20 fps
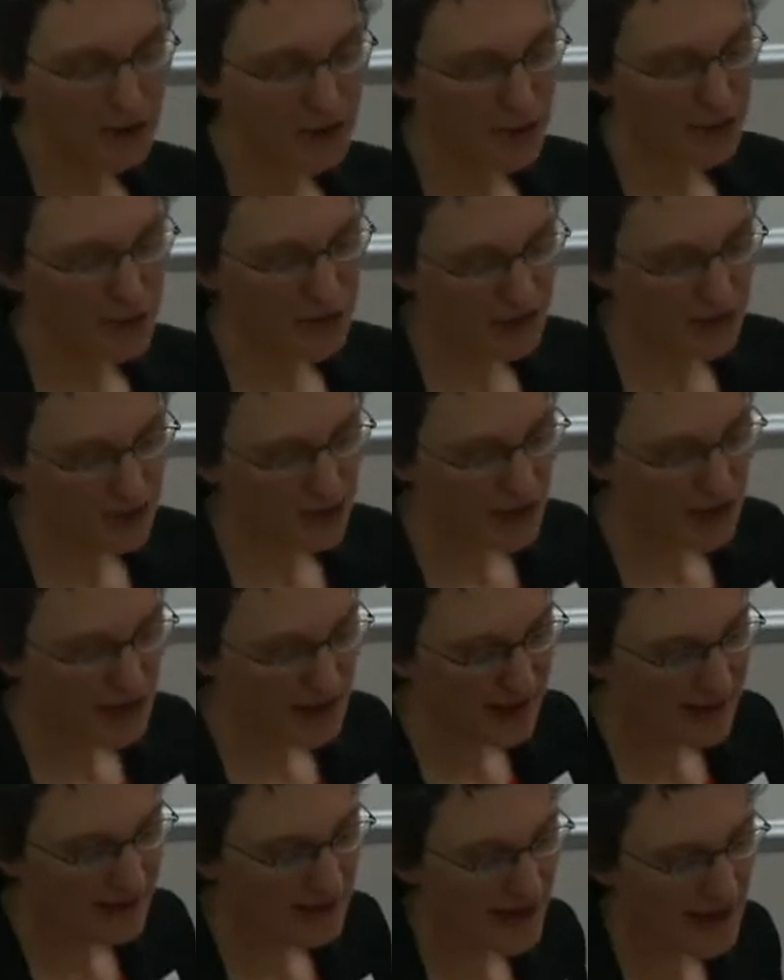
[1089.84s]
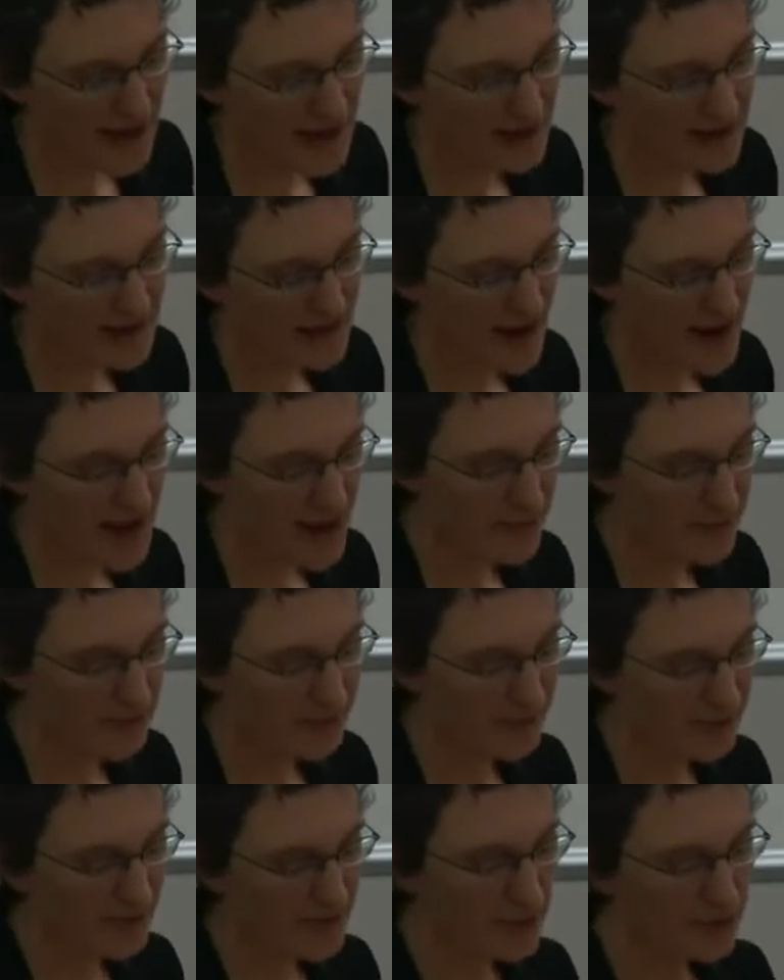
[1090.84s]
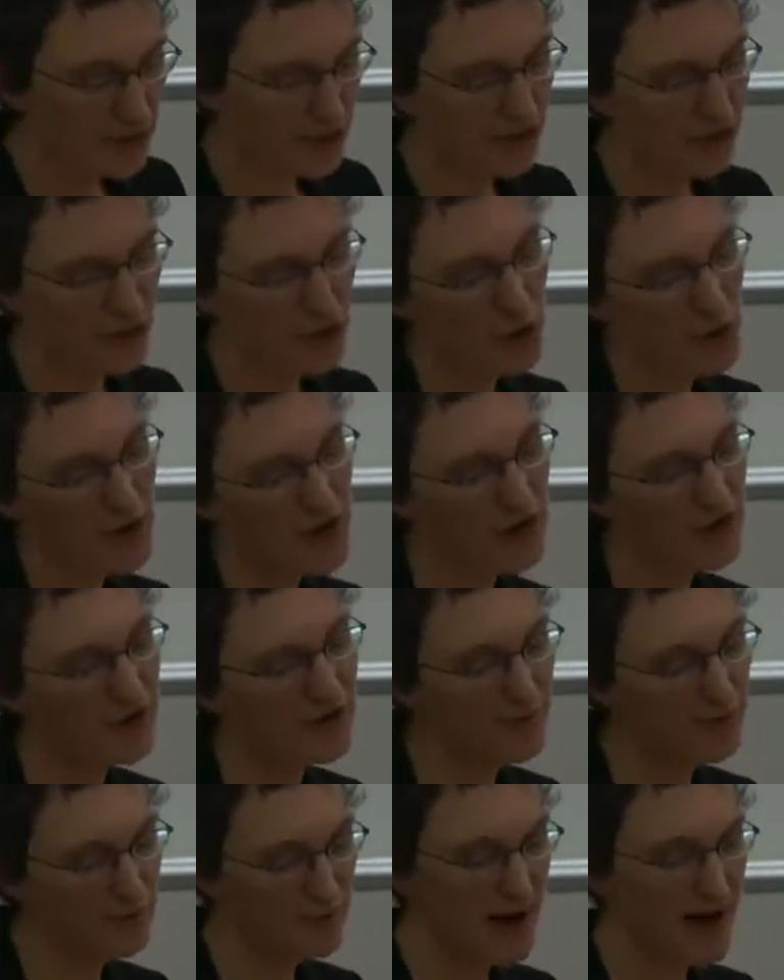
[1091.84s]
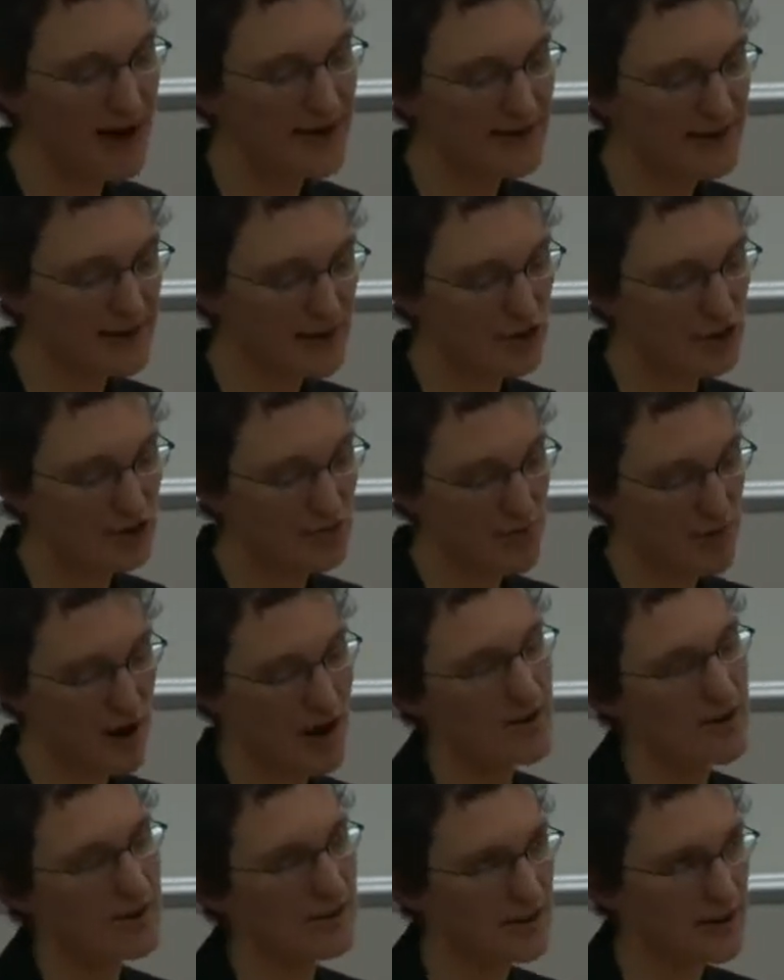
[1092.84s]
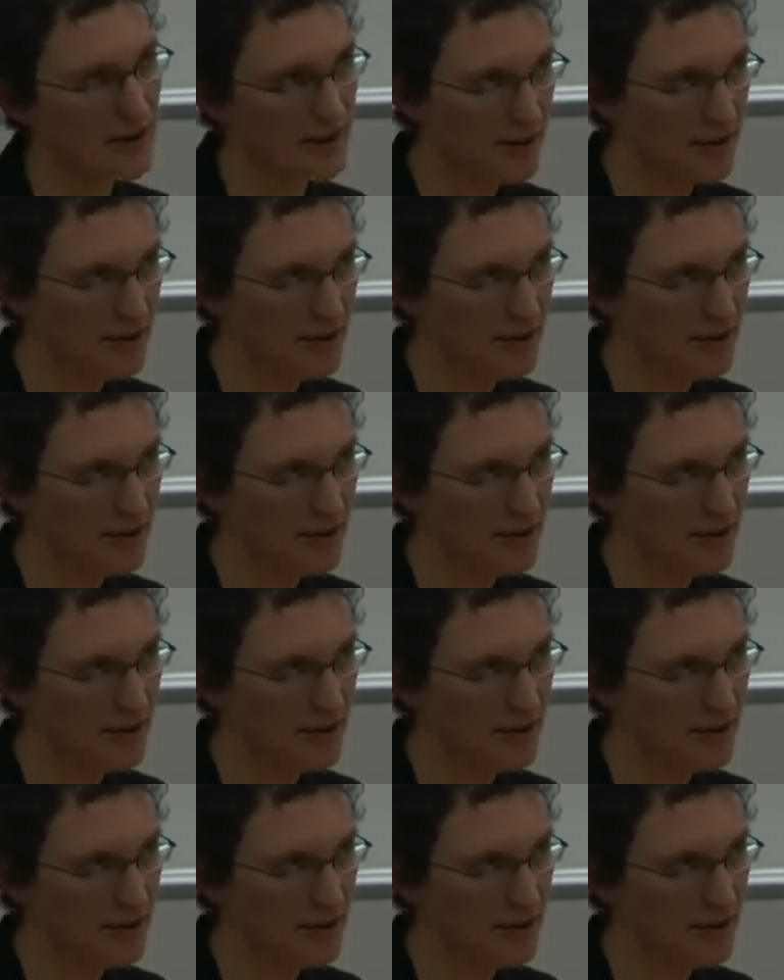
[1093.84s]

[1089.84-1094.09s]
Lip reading: there was a feeling that some sort of coherent branding or marketing